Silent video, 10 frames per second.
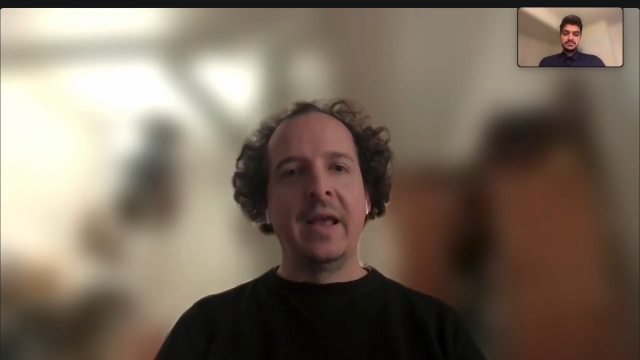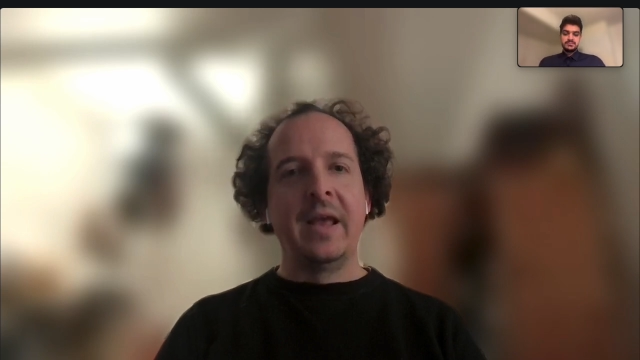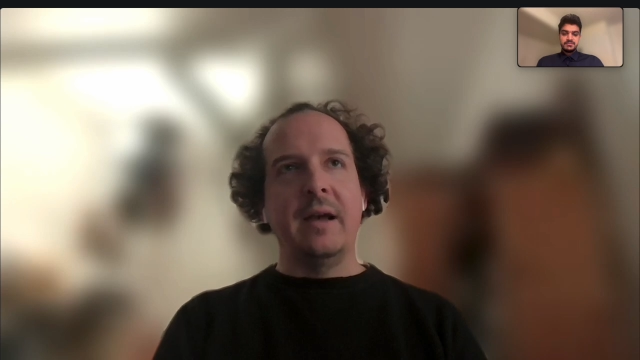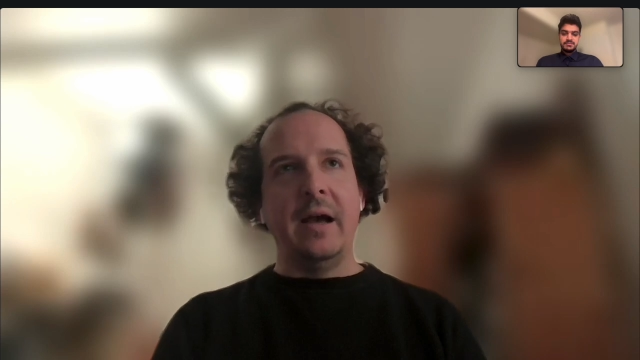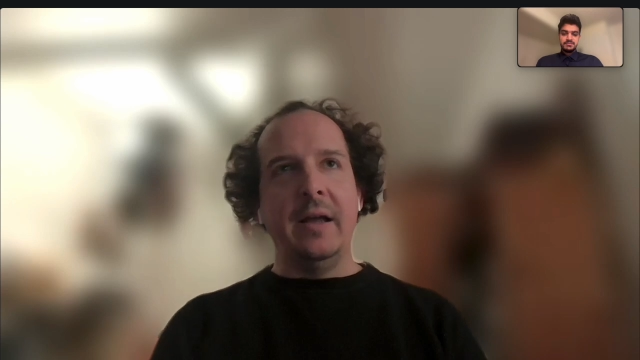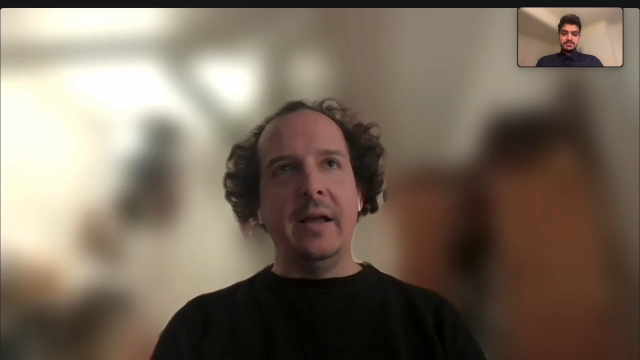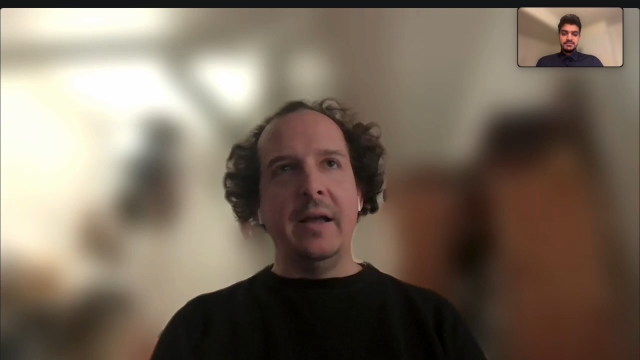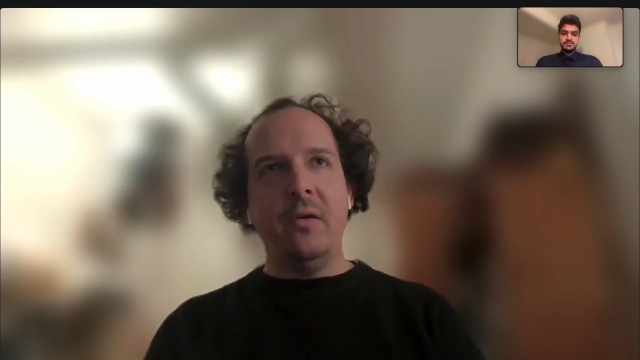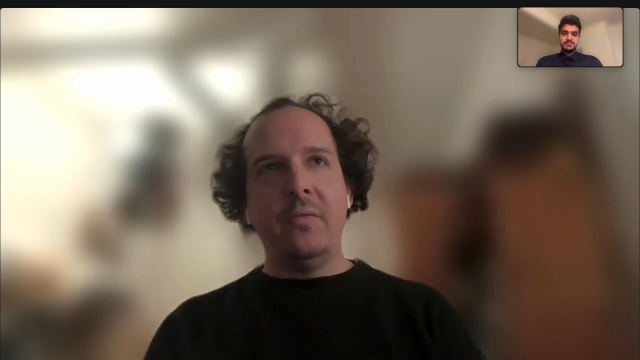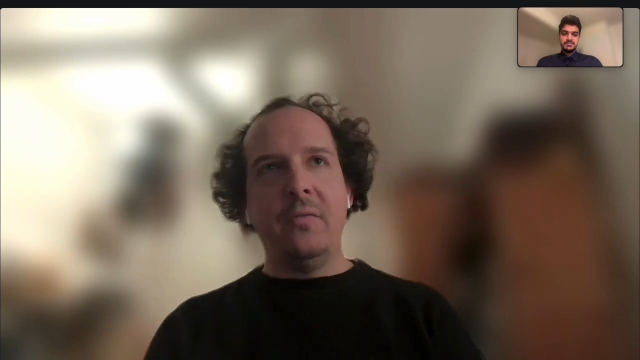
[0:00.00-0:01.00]
The
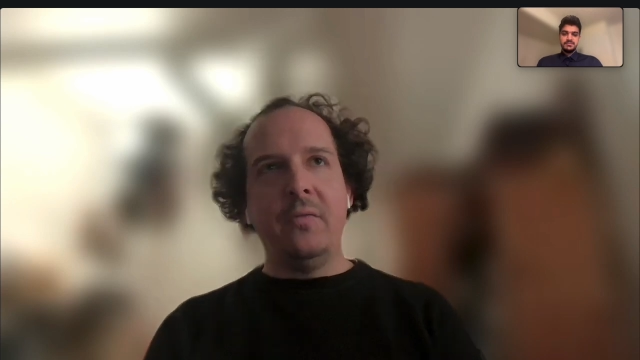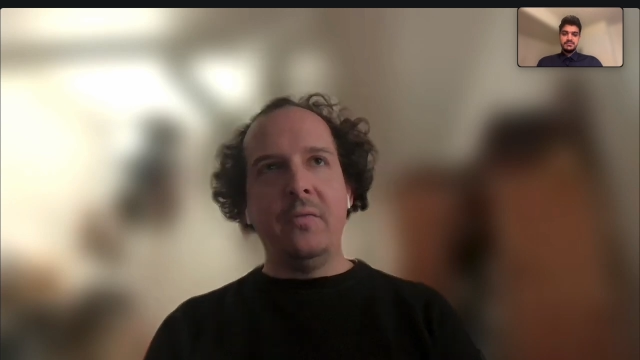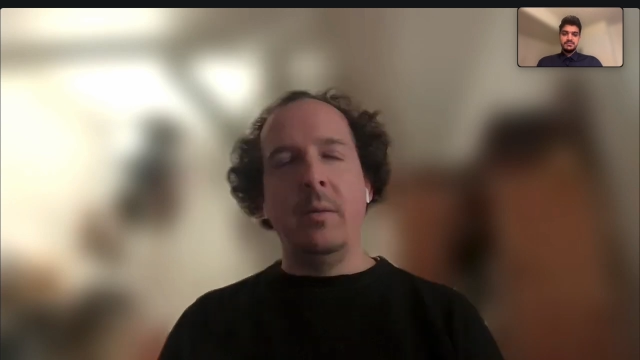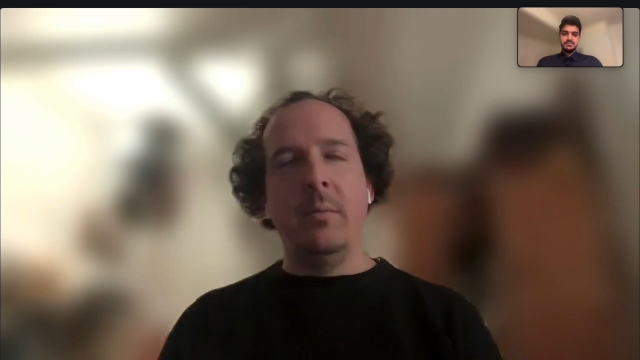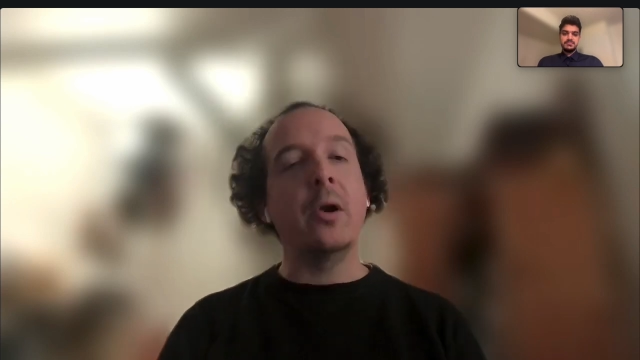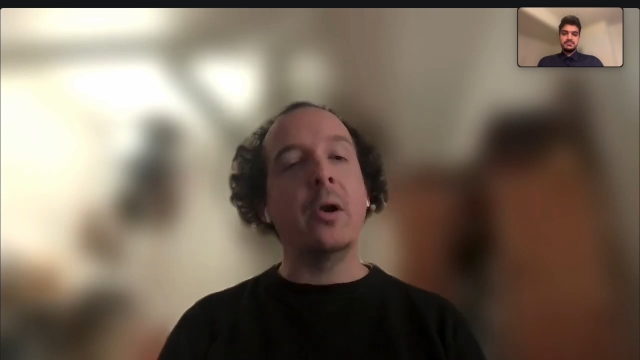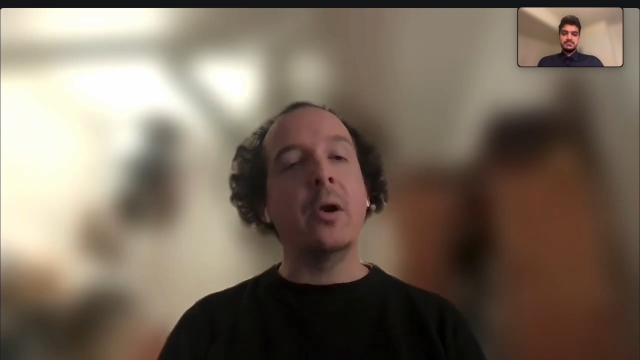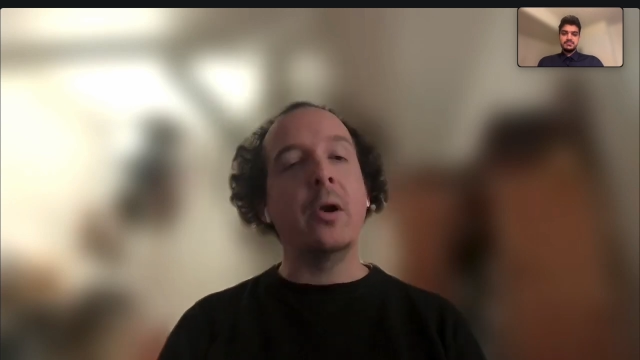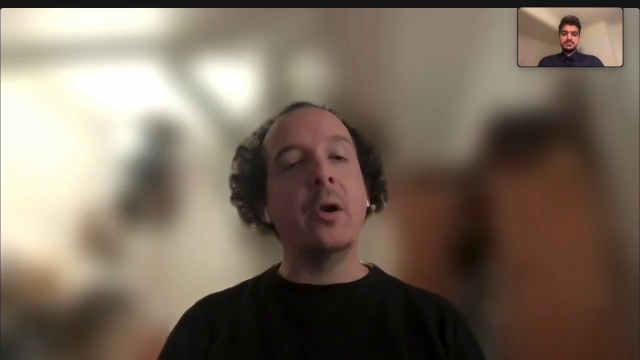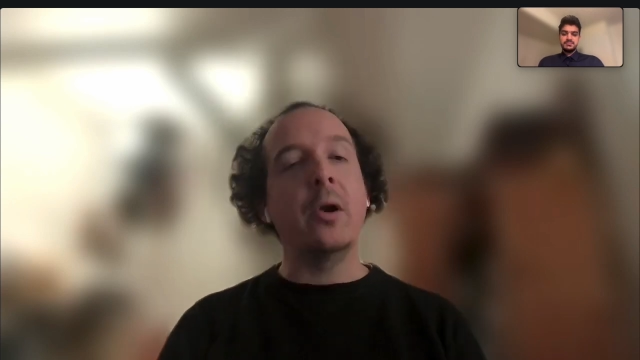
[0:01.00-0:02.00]
idea of the model
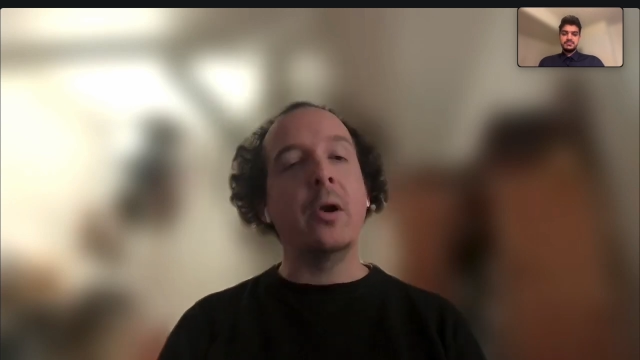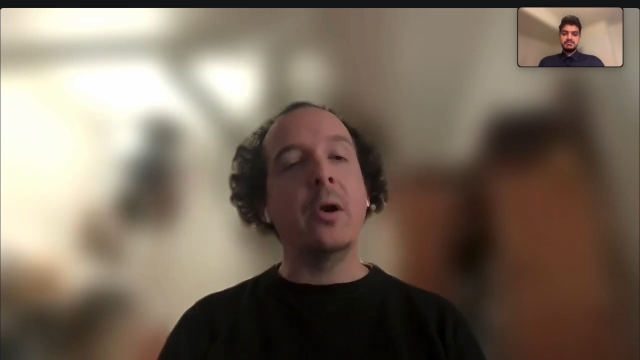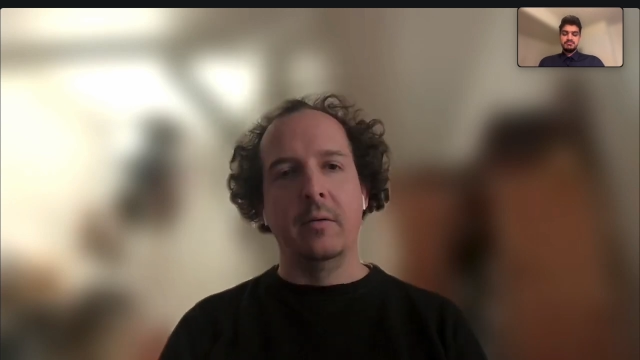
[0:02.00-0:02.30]
data.